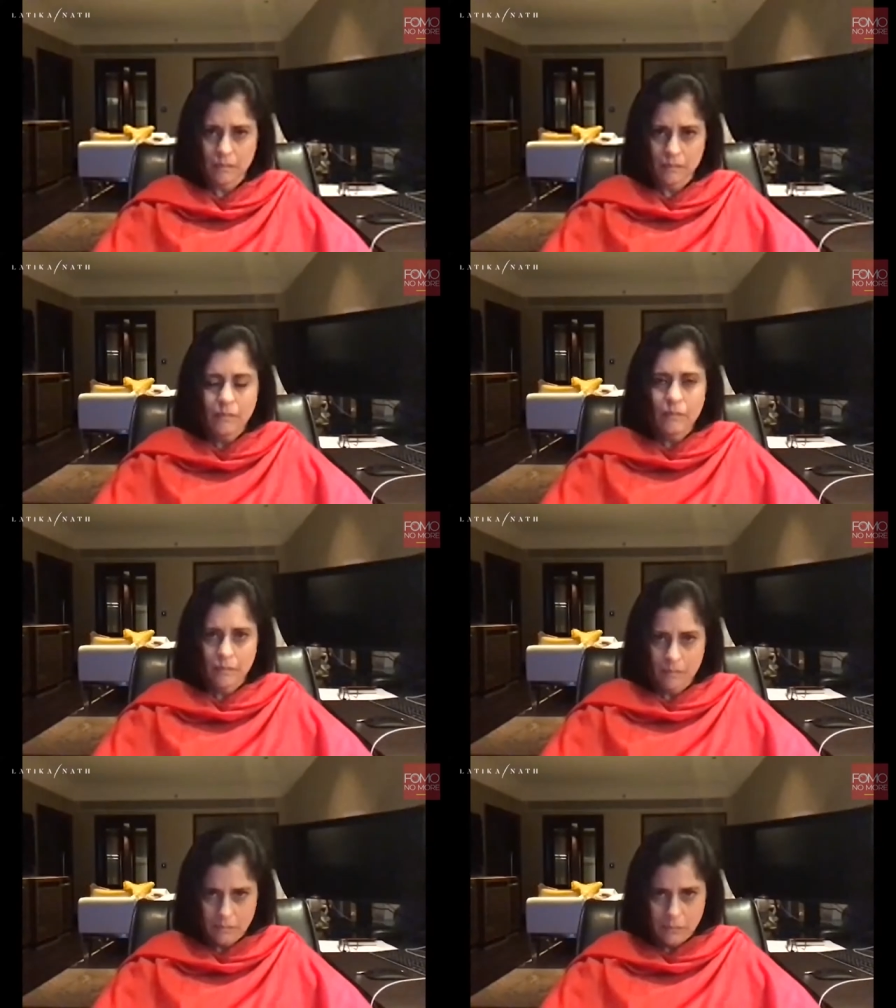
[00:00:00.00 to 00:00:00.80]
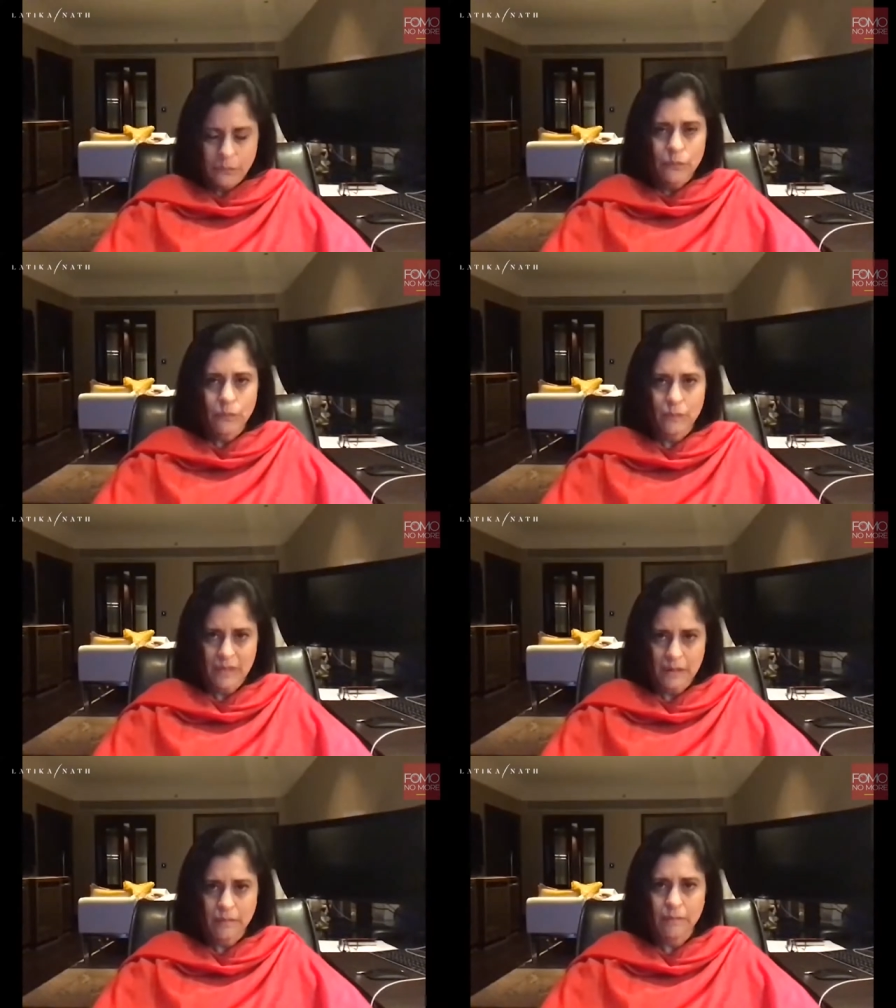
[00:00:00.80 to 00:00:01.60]
these are the same people that
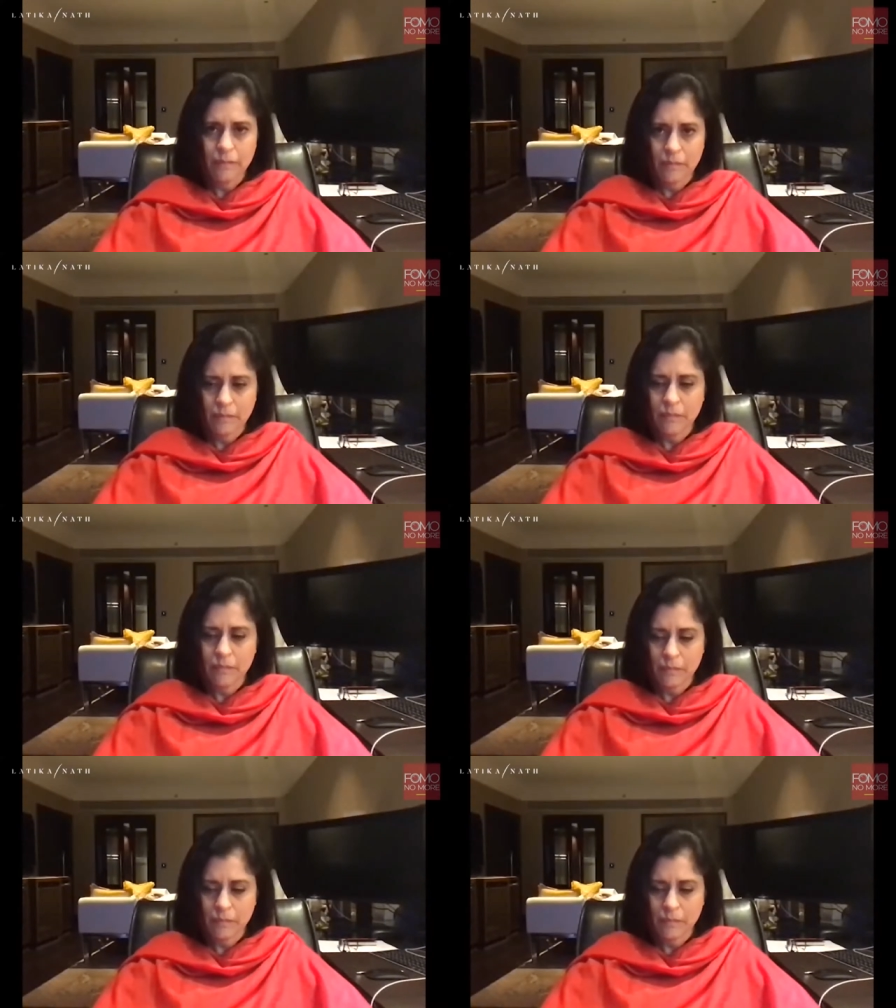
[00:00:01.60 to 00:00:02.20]
work around the clock to